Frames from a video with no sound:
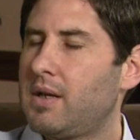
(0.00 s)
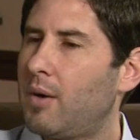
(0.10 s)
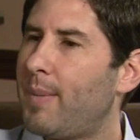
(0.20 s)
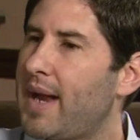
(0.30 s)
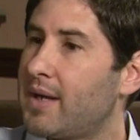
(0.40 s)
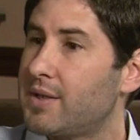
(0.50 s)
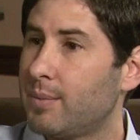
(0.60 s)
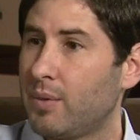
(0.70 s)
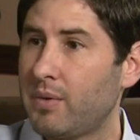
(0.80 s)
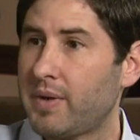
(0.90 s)
you know, made into
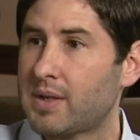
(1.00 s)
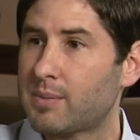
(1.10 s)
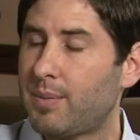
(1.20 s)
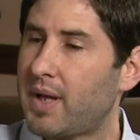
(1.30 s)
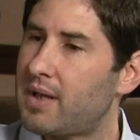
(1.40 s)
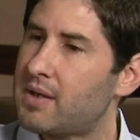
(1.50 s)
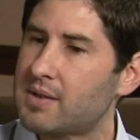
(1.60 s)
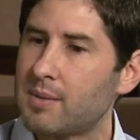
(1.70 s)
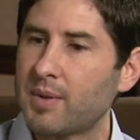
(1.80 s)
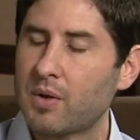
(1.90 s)
movies. But there's
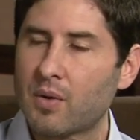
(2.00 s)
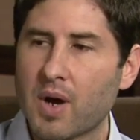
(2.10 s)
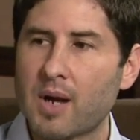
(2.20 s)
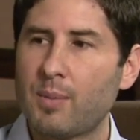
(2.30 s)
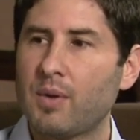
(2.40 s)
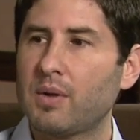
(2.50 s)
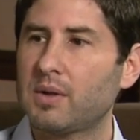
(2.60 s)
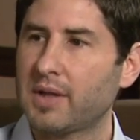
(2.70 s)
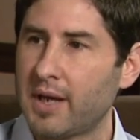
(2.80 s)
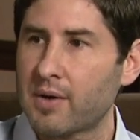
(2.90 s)
some incredible
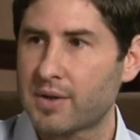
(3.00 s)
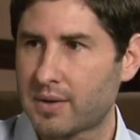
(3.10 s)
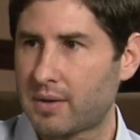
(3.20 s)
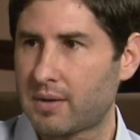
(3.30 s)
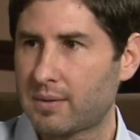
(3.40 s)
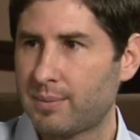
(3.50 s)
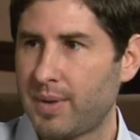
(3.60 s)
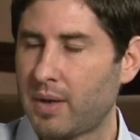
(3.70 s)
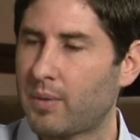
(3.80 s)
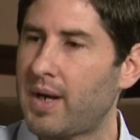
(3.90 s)
literature
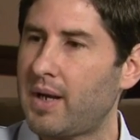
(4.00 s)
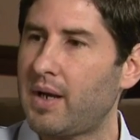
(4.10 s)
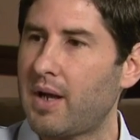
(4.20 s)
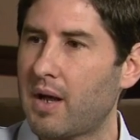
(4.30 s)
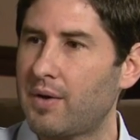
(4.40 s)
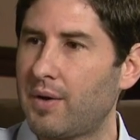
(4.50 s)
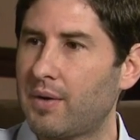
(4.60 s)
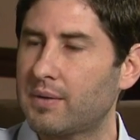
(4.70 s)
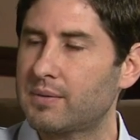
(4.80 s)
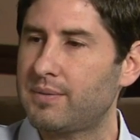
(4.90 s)
being written in young
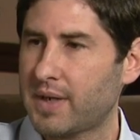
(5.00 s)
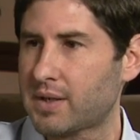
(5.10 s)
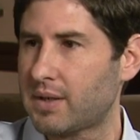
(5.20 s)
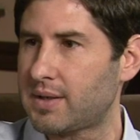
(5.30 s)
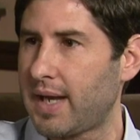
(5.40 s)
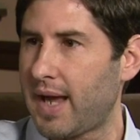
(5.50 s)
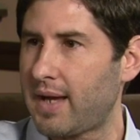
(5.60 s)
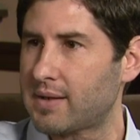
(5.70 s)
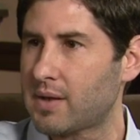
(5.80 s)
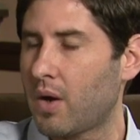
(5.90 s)
adult fiction today.
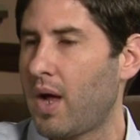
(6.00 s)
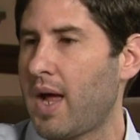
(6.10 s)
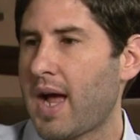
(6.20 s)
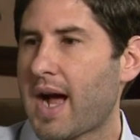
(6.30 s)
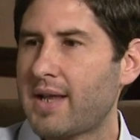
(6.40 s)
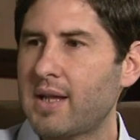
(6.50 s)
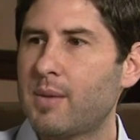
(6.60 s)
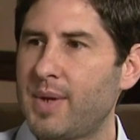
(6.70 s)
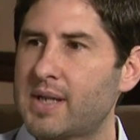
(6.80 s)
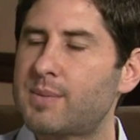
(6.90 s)
So I think
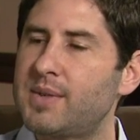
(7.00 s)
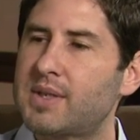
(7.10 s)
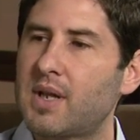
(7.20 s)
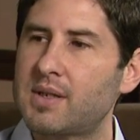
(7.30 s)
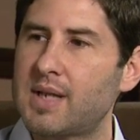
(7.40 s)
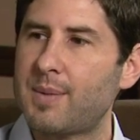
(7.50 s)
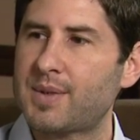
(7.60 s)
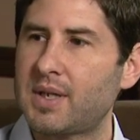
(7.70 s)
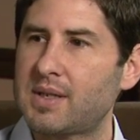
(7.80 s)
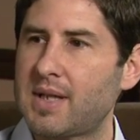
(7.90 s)
the biggest
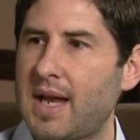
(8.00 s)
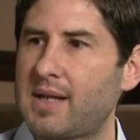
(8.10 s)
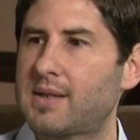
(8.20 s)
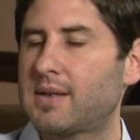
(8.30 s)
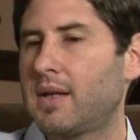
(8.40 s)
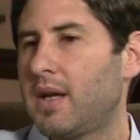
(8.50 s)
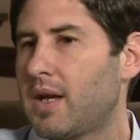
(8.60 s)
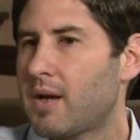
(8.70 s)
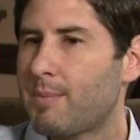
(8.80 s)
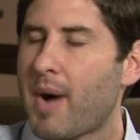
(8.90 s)
misconception is that it's
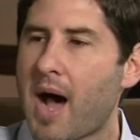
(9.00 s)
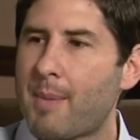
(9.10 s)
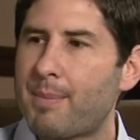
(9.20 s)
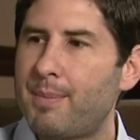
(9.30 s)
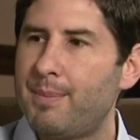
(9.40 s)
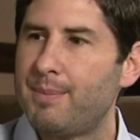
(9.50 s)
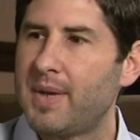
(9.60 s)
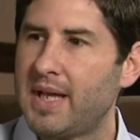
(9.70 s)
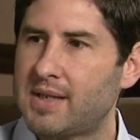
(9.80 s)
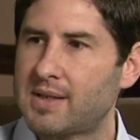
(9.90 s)
pop,
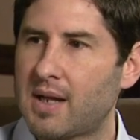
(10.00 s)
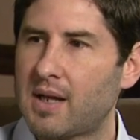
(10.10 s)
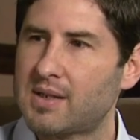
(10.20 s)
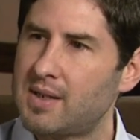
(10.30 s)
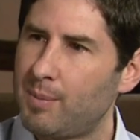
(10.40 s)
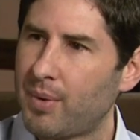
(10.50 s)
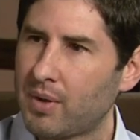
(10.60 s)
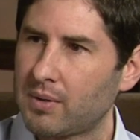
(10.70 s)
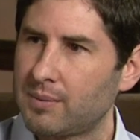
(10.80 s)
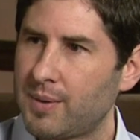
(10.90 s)
it's uh,
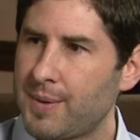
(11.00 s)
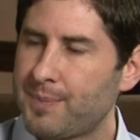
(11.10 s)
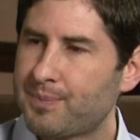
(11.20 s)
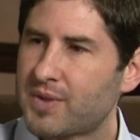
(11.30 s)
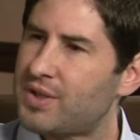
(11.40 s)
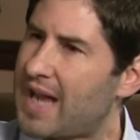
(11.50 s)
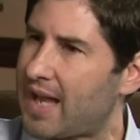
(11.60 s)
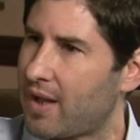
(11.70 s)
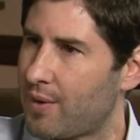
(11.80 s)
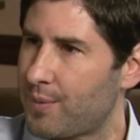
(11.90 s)
simple,
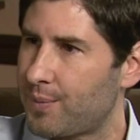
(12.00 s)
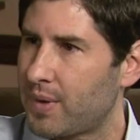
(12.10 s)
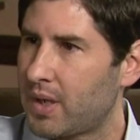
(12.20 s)
shallow,